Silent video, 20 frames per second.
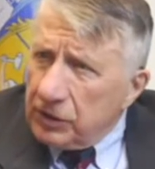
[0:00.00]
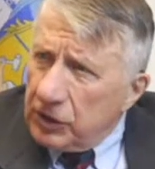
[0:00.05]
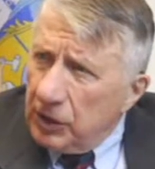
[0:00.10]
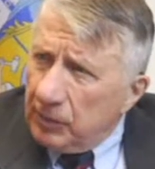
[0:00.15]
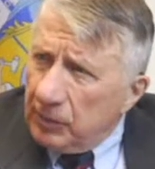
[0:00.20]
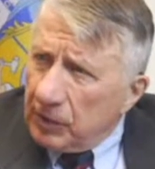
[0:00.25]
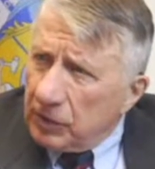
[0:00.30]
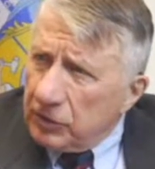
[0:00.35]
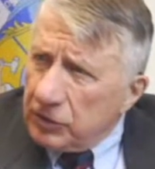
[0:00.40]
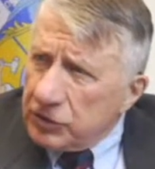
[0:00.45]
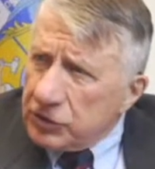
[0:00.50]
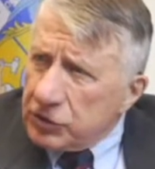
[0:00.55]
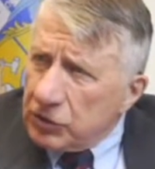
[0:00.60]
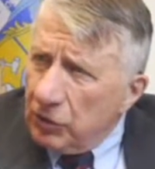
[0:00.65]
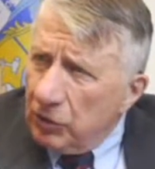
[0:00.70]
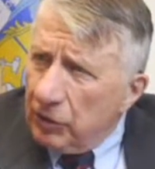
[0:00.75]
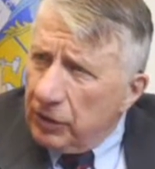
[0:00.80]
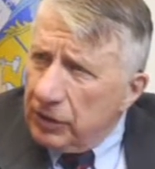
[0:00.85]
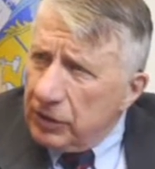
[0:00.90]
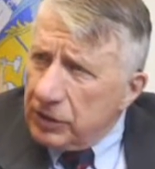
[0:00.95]
typical
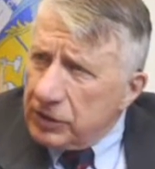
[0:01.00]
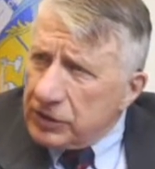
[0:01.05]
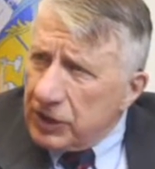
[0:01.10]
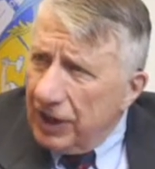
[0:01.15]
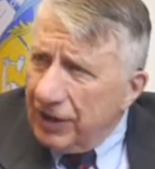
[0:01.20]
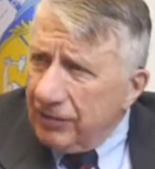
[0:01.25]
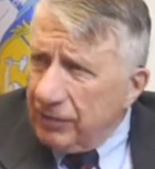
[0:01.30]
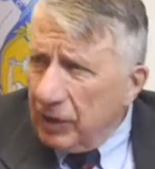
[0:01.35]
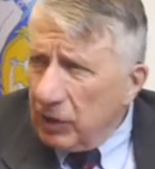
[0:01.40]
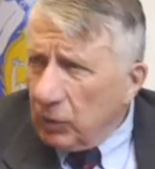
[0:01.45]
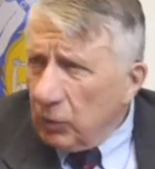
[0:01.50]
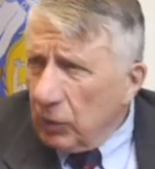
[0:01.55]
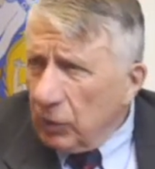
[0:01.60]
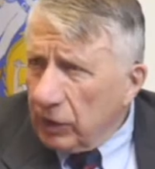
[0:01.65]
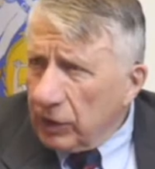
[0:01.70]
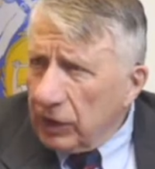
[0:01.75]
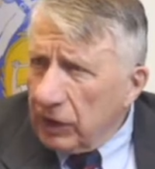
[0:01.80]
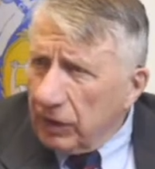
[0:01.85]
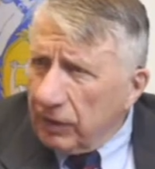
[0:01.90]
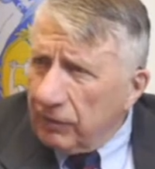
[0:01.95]
story is, I've been
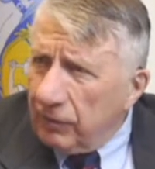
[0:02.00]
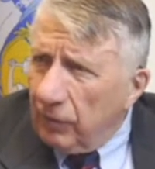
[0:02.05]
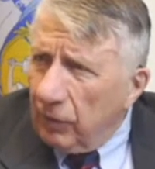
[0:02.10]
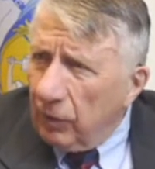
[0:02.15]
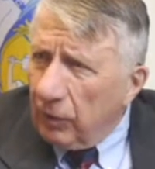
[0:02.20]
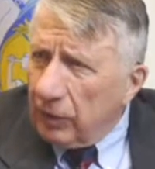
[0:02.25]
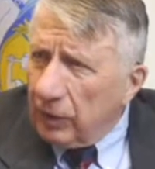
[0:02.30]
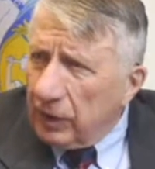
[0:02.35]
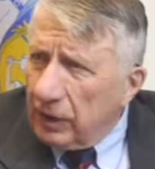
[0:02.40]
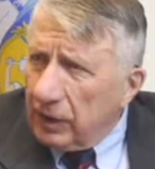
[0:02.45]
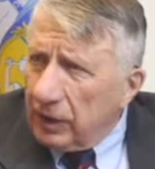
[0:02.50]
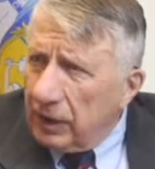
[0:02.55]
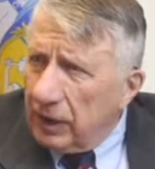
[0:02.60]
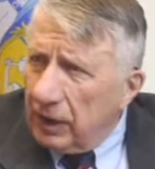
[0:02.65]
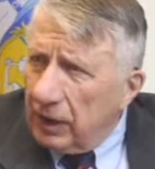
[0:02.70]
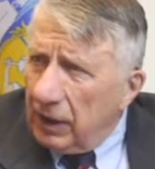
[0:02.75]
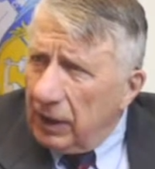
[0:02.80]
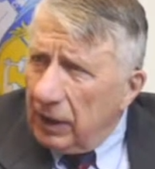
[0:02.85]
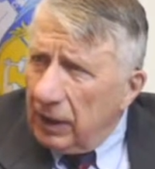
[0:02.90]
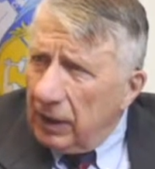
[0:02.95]
working for a
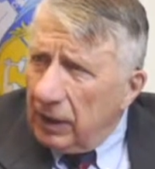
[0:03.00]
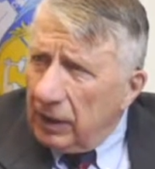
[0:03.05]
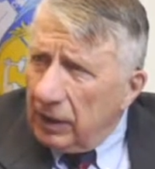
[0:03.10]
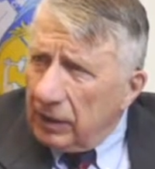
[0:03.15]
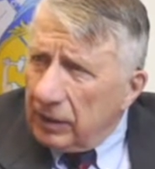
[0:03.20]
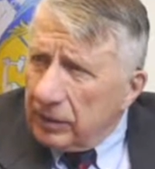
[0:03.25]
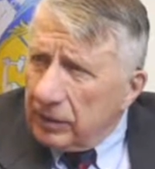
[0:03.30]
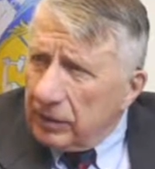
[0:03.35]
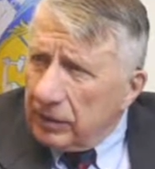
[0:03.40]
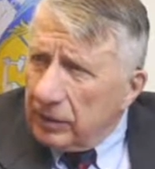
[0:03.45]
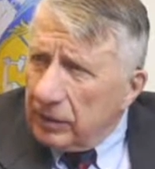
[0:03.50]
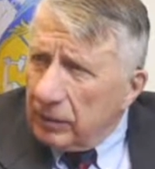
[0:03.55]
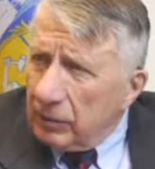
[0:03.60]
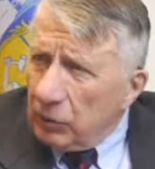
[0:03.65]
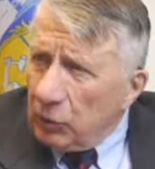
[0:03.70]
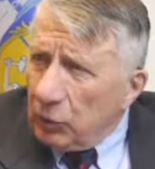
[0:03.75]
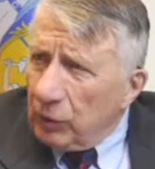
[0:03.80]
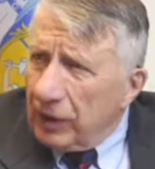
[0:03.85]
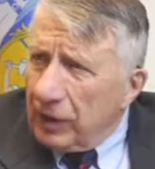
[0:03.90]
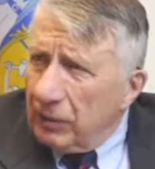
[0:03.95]

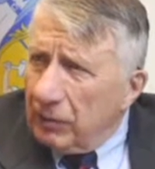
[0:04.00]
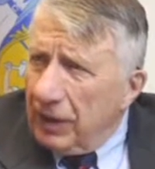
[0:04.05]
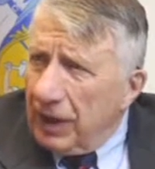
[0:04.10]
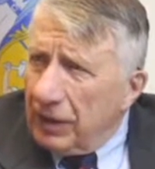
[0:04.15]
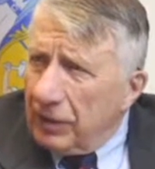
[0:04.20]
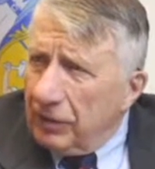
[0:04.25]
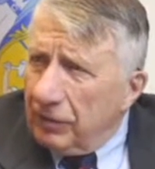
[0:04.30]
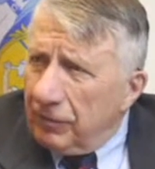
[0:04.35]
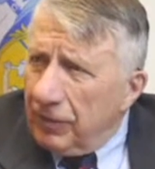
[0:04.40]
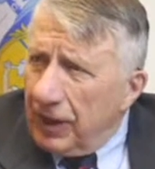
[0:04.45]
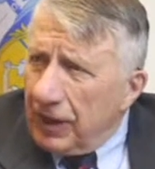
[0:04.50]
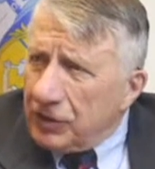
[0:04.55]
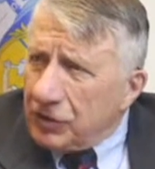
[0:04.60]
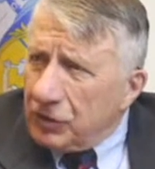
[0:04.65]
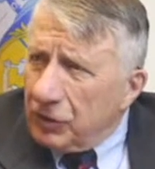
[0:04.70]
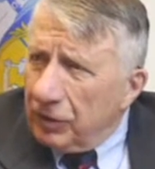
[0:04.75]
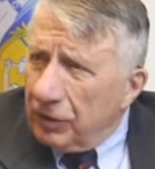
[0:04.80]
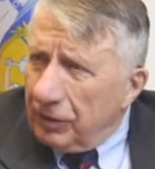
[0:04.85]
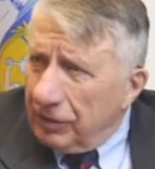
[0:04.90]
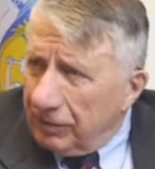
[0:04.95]
marine
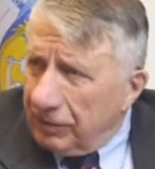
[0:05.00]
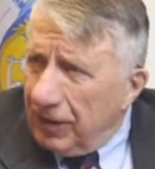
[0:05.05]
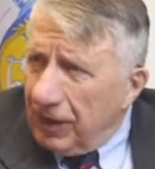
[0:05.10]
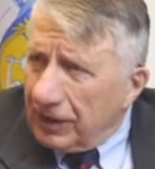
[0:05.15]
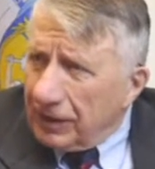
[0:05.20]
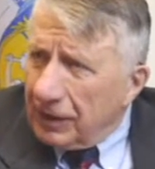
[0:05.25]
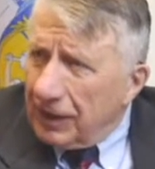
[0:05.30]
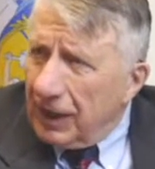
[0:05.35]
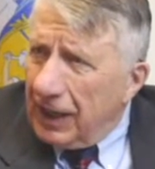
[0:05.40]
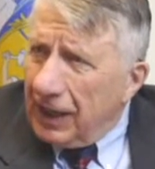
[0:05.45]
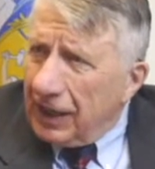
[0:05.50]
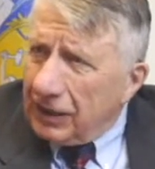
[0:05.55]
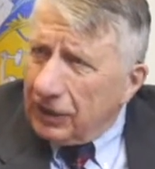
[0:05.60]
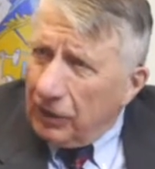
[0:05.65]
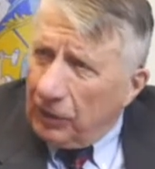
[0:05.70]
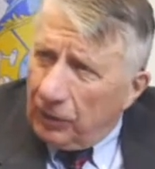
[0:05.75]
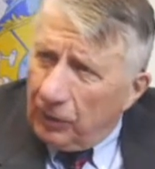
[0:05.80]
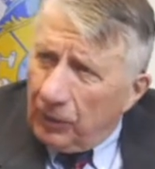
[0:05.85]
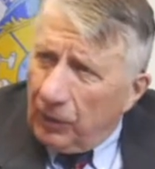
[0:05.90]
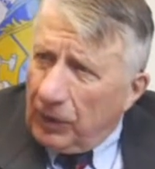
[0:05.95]
manufacturer in Fond du Lac,
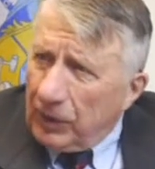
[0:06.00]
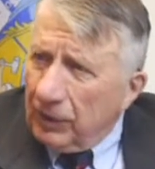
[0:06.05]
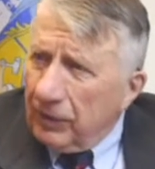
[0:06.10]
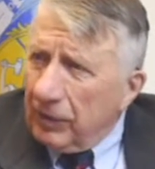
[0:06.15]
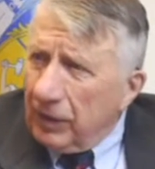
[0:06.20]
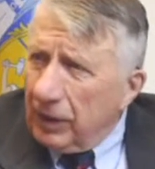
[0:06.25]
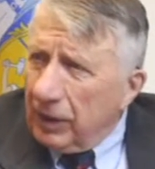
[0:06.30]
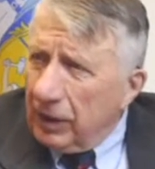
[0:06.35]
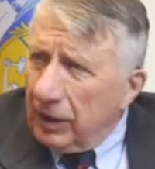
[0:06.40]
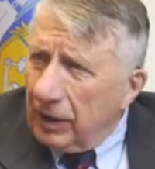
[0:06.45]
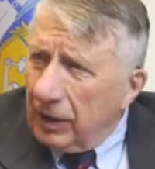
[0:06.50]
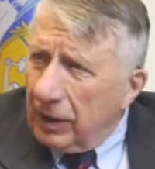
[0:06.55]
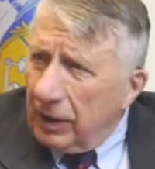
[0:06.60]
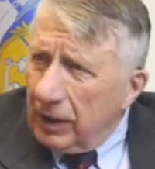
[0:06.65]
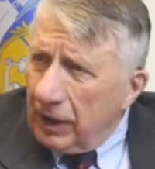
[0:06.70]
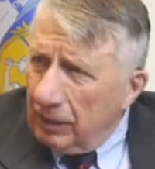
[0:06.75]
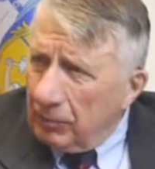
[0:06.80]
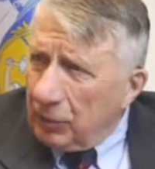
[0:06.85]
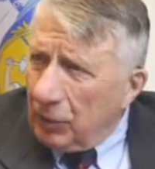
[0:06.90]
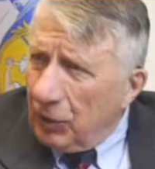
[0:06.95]
or one of the
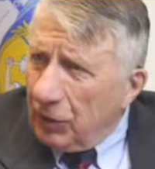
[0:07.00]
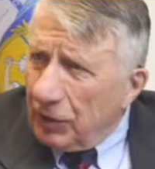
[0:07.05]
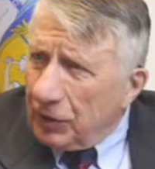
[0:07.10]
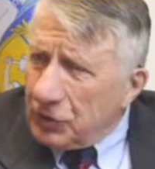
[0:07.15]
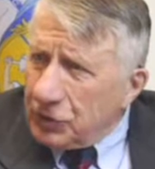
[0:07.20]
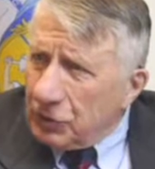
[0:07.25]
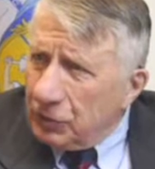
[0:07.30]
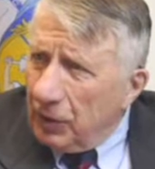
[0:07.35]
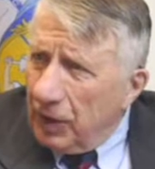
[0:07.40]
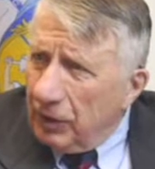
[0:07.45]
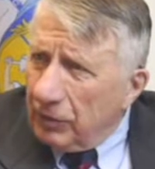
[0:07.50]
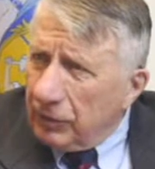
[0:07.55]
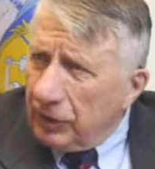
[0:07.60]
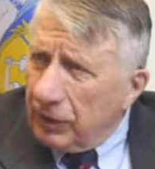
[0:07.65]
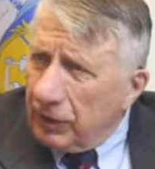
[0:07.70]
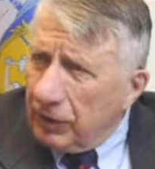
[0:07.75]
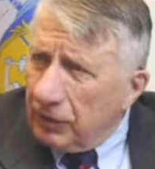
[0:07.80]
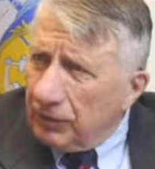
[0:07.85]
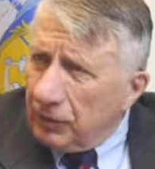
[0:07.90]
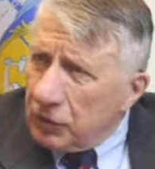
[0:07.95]
employers around
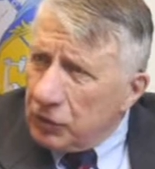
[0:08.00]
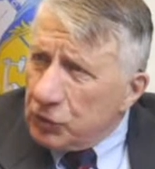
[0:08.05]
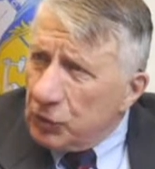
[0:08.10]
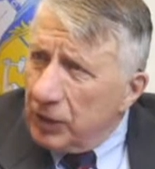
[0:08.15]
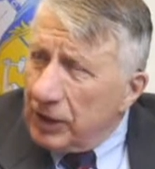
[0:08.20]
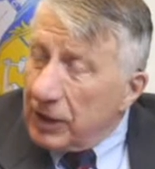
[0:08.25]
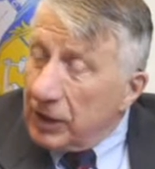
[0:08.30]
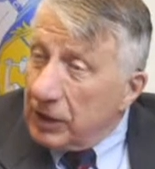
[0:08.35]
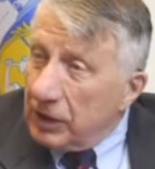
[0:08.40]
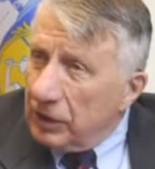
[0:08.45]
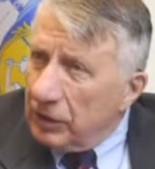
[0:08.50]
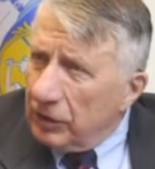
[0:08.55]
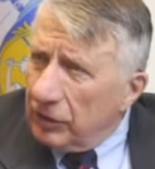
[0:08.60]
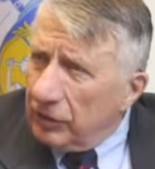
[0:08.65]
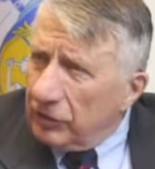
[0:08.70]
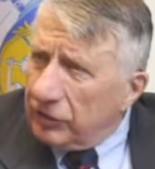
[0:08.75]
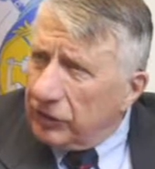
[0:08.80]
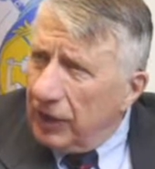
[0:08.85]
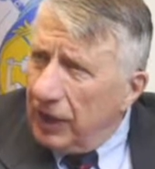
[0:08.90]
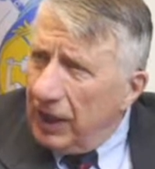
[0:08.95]
here, for 20
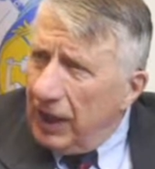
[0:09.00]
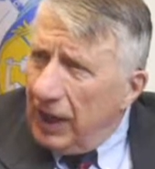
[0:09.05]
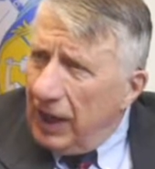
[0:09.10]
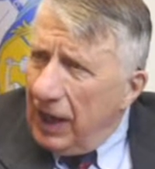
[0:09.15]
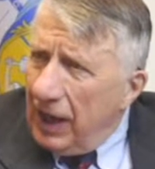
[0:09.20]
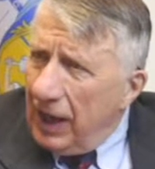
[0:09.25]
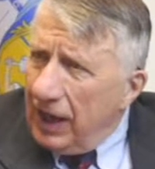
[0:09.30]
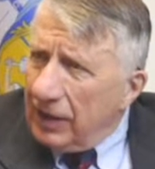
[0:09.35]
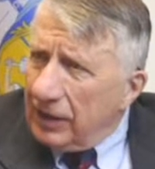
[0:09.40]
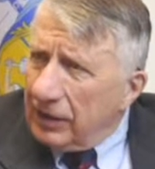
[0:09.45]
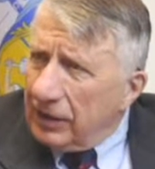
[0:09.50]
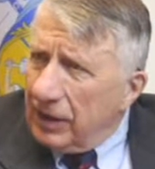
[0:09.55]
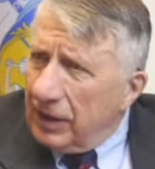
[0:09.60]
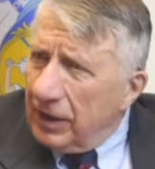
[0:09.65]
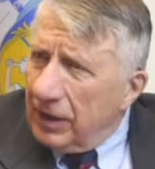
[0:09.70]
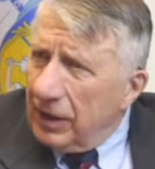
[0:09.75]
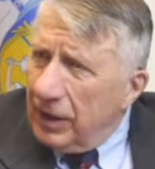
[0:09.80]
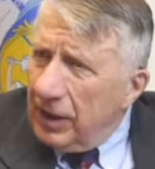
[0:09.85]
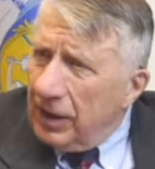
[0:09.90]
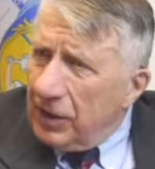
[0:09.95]
years, and
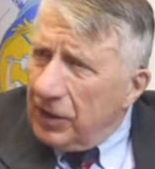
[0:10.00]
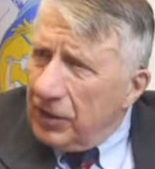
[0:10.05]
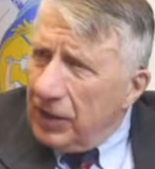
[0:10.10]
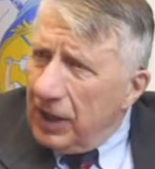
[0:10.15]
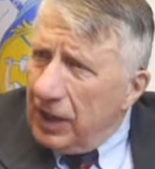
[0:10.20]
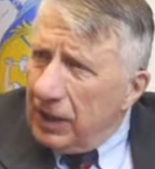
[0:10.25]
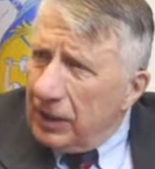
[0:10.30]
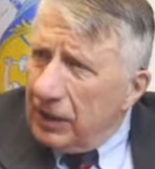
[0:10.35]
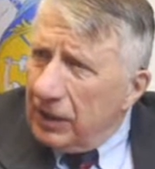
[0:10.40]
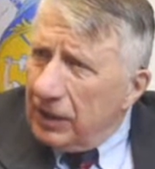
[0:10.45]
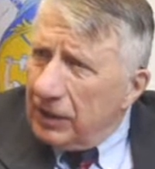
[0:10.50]
they